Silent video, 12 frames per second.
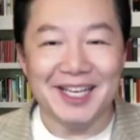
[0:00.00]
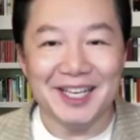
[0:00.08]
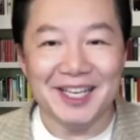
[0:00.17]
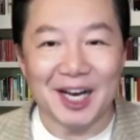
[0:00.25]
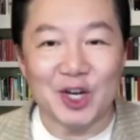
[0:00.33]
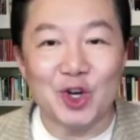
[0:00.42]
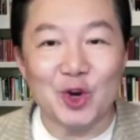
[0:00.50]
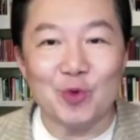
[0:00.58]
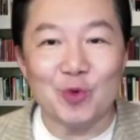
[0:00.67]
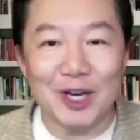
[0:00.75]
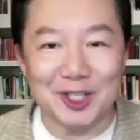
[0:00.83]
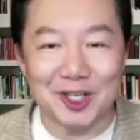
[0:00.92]
good
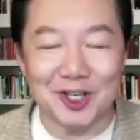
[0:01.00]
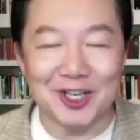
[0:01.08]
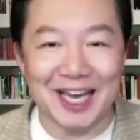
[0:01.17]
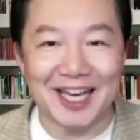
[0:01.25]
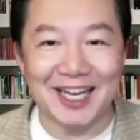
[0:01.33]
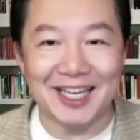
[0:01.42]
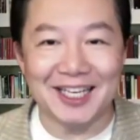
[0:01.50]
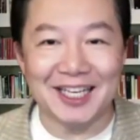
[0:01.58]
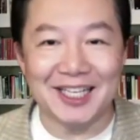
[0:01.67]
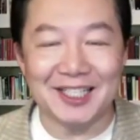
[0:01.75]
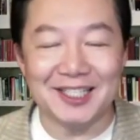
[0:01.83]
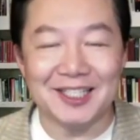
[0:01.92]
way to look at it
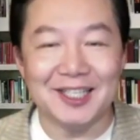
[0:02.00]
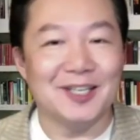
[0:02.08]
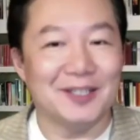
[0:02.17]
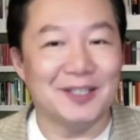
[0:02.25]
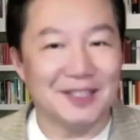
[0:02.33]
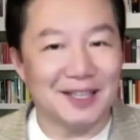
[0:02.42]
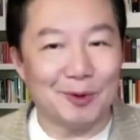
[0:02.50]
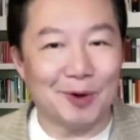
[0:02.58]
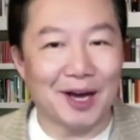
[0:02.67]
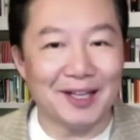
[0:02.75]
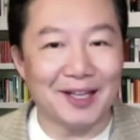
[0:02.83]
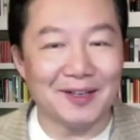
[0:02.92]
is, number
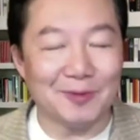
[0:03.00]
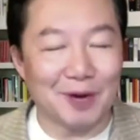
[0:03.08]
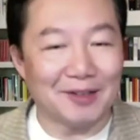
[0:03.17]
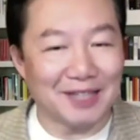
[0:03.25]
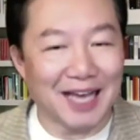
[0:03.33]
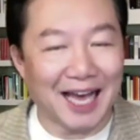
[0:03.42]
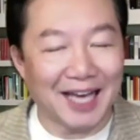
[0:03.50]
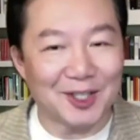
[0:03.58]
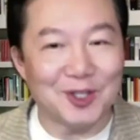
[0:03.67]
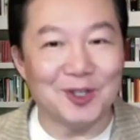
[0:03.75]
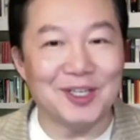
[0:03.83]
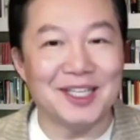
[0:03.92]
1, well, the
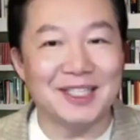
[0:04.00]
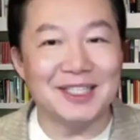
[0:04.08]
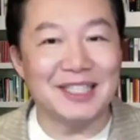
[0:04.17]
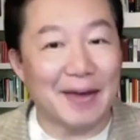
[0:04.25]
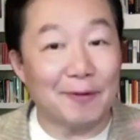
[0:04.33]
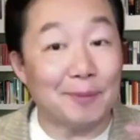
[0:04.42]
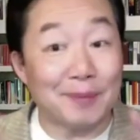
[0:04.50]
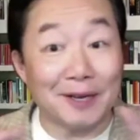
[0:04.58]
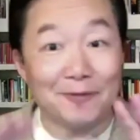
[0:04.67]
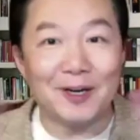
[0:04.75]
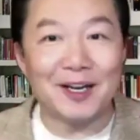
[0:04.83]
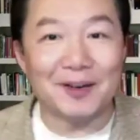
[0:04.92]
attitude is never be
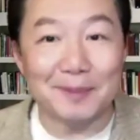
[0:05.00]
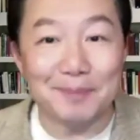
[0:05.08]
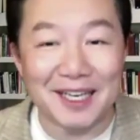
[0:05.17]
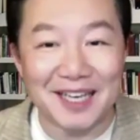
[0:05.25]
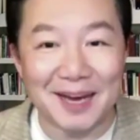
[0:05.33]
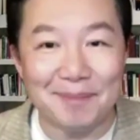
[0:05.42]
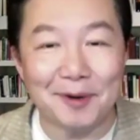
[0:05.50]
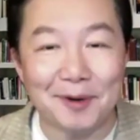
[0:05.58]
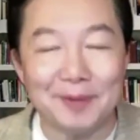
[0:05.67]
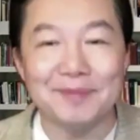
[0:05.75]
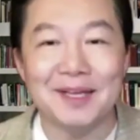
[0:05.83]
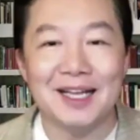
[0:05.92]
afraid of the big number.
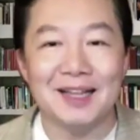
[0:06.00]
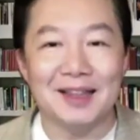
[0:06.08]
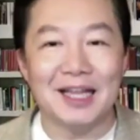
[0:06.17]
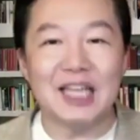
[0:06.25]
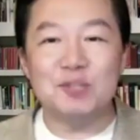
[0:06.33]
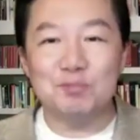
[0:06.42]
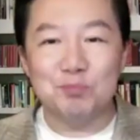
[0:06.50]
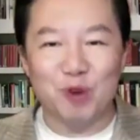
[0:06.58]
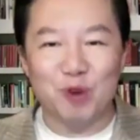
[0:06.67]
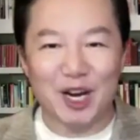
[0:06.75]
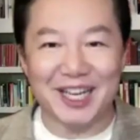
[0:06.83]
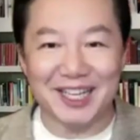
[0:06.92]
Let's
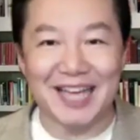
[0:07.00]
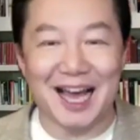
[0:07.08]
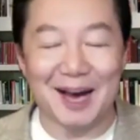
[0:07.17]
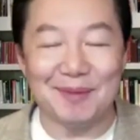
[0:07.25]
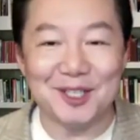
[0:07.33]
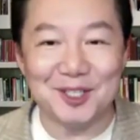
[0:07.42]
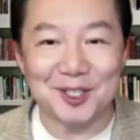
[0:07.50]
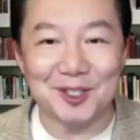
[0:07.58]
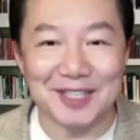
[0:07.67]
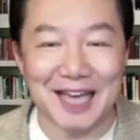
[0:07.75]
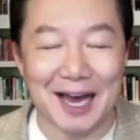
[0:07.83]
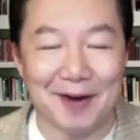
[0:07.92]
break it down. I'm going to show you
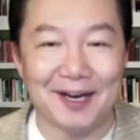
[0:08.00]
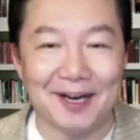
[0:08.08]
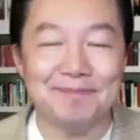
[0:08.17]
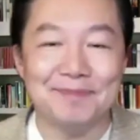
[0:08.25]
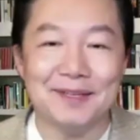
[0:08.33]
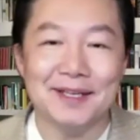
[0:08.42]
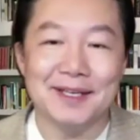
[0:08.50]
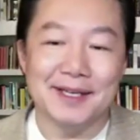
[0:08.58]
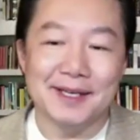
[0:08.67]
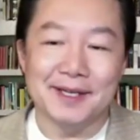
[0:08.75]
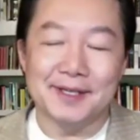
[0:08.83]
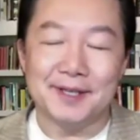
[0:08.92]
now, right?
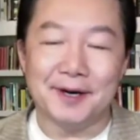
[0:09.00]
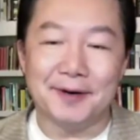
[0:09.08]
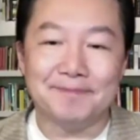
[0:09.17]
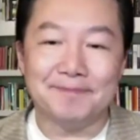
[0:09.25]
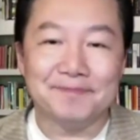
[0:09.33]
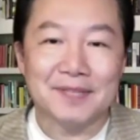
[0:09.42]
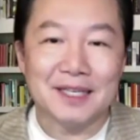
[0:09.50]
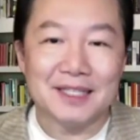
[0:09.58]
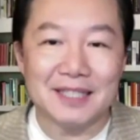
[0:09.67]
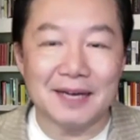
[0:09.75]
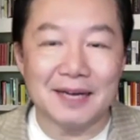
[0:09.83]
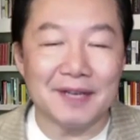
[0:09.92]
So
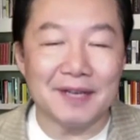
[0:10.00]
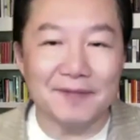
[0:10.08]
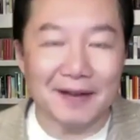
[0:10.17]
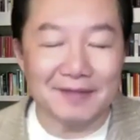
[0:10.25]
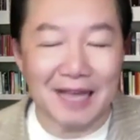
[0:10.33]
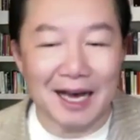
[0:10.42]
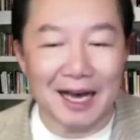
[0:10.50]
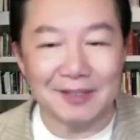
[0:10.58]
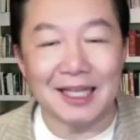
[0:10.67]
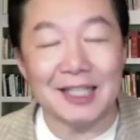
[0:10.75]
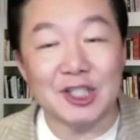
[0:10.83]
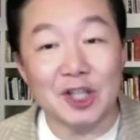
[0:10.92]
75,000.
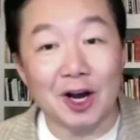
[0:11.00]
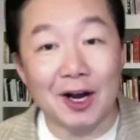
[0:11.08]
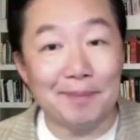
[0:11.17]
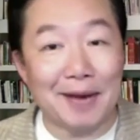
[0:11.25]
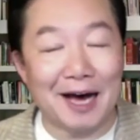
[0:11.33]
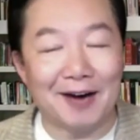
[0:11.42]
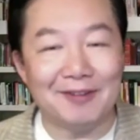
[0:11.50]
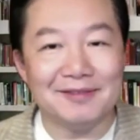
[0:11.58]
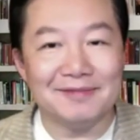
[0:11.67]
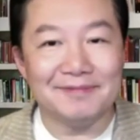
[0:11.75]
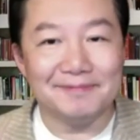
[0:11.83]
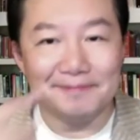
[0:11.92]
Let's talk about
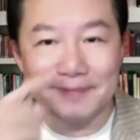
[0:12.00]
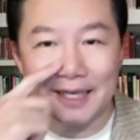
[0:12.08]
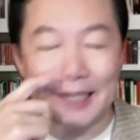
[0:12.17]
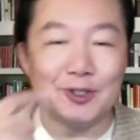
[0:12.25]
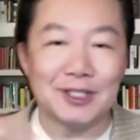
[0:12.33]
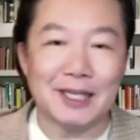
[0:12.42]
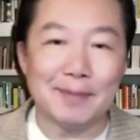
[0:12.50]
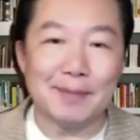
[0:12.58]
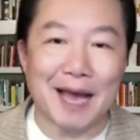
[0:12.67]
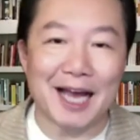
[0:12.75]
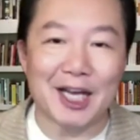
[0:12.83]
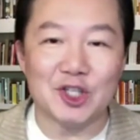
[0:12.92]
an interesting
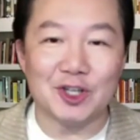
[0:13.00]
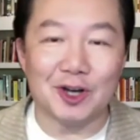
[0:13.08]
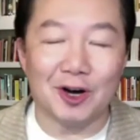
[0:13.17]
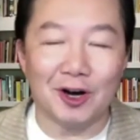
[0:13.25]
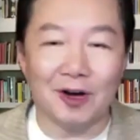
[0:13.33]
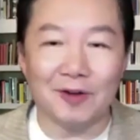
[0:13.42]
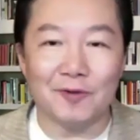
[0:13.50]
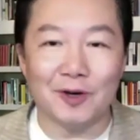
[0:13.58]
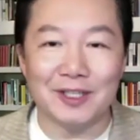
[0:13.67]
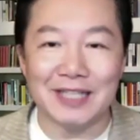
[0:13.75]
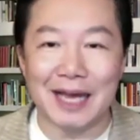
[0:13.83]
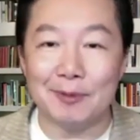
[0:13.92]
package called, for
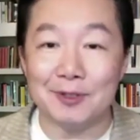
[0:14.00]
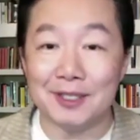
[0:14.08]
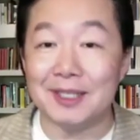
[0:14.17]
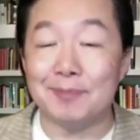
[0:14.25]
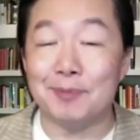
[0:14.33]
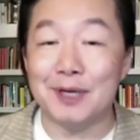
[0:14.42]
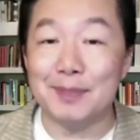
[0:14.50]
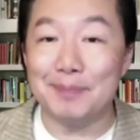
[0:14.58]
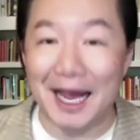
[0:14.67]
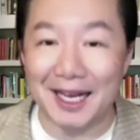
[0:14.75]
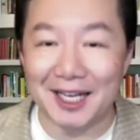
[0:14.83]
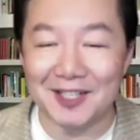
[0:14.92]
example, the Supreme
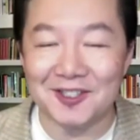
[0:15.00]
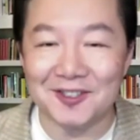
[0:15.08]
Package.